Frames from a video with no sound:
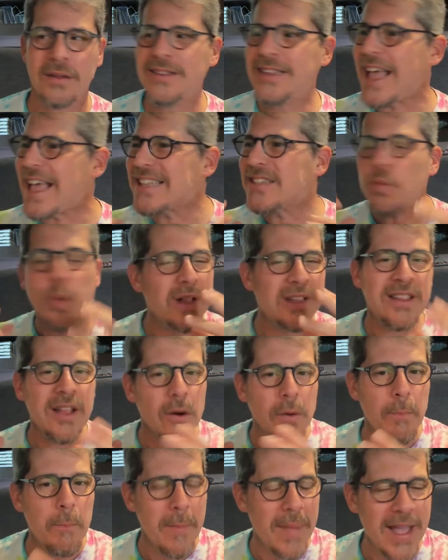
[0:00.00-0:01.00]
That's what
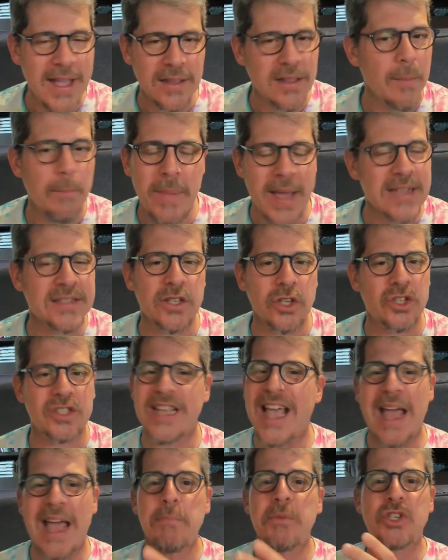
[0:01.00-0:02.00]
the message is.
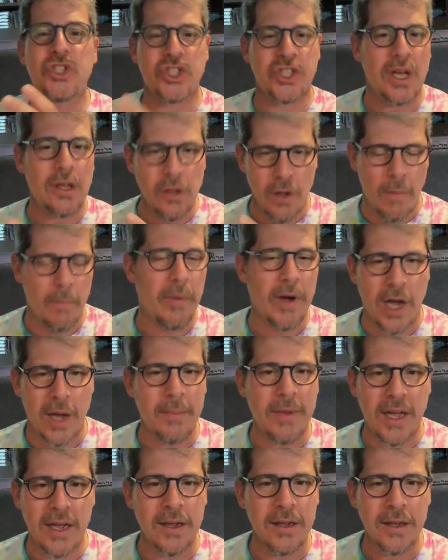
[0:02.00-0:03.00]
And Michelle
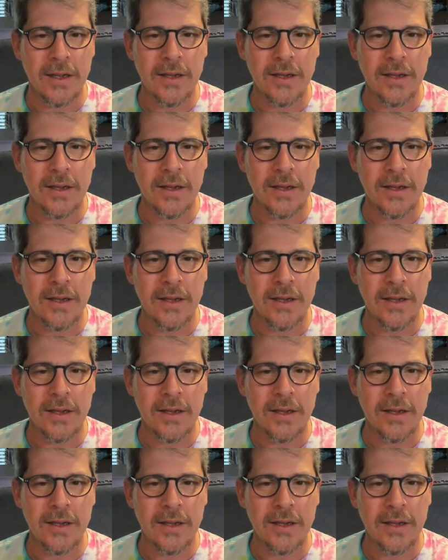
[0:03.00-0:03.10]
Obama,